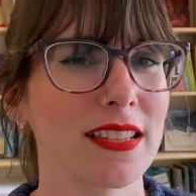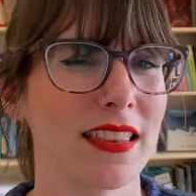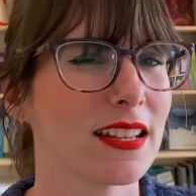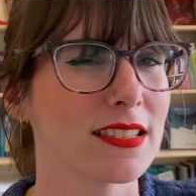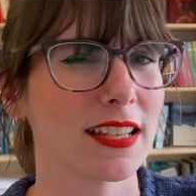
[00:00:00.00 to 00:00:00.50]
I
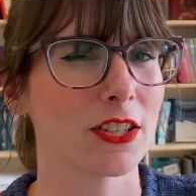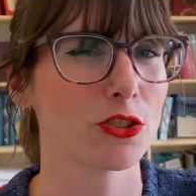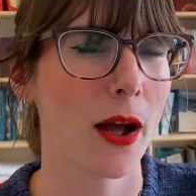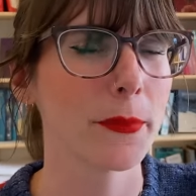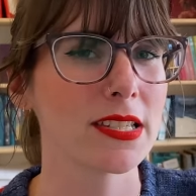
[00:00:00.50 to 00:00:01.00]
think it's like a
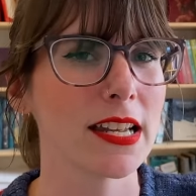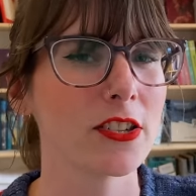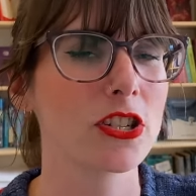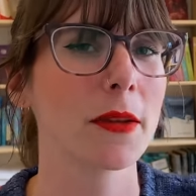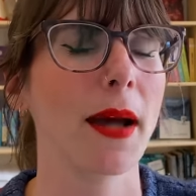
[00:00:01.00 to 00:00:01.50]
drop
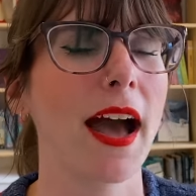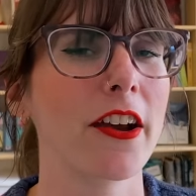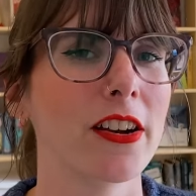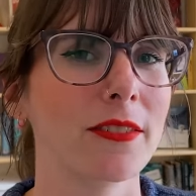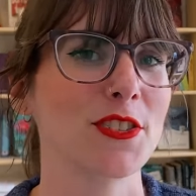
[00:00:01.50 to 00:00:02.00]
stitch
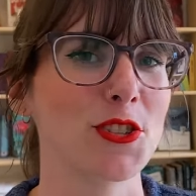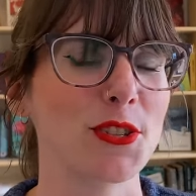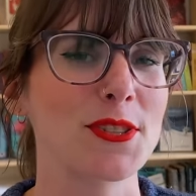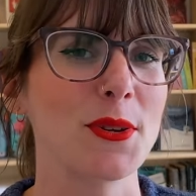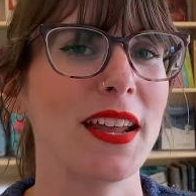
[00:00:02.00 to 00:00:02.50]
pattern. It just
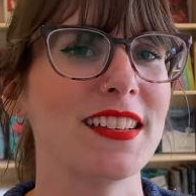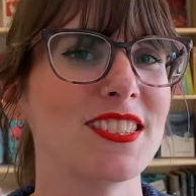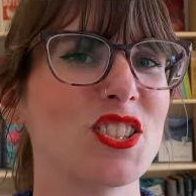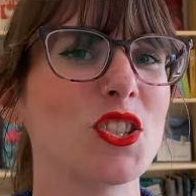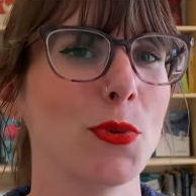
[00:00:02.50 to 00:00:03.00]
looks so nice and
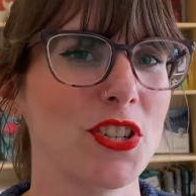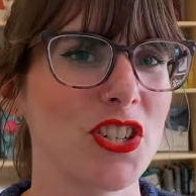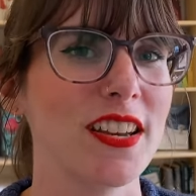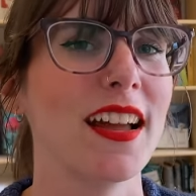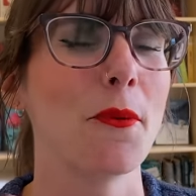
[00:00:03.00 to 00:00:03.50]

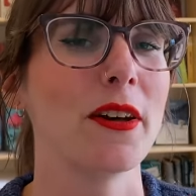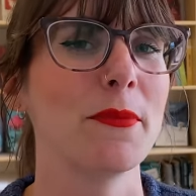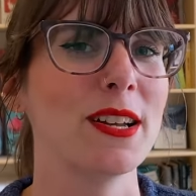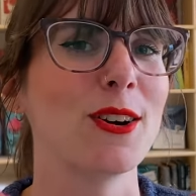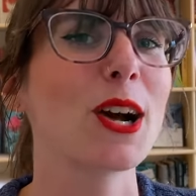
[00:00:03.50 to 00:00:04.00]
squishy. I want to
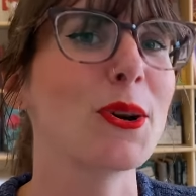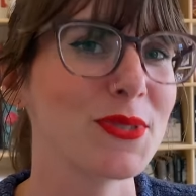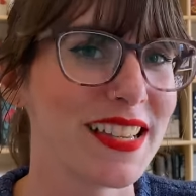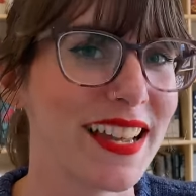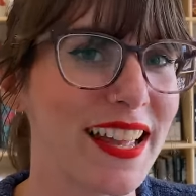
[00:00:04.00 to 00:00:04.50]
be all
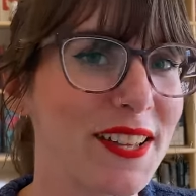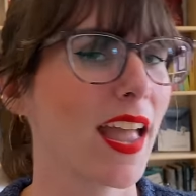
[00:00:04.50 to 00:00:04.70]
cozy in it.